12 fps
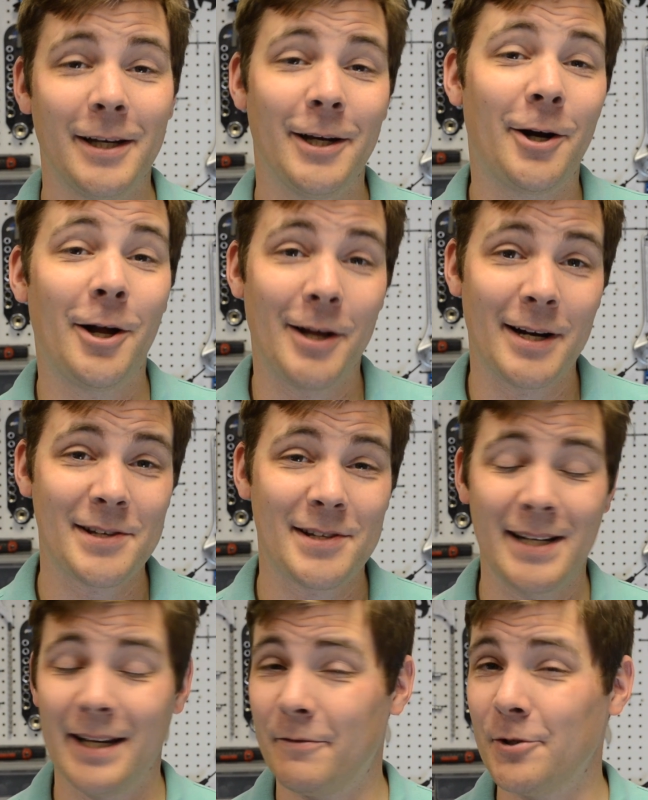In all
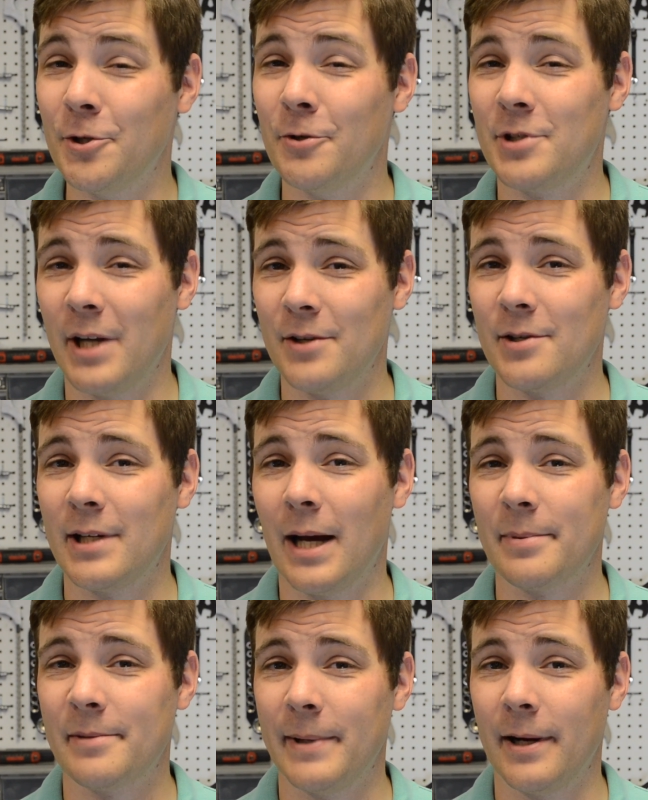honesty, if you do change the
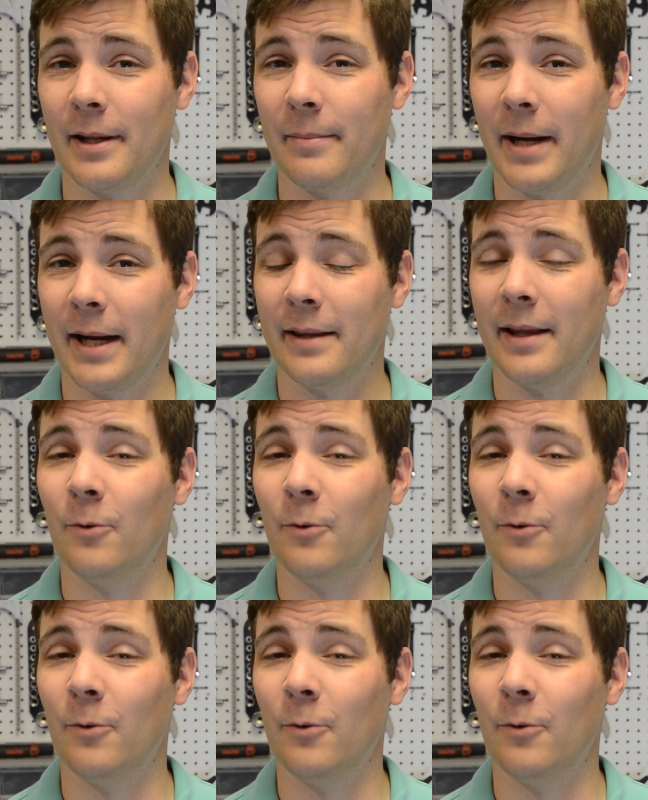top speed on the bike,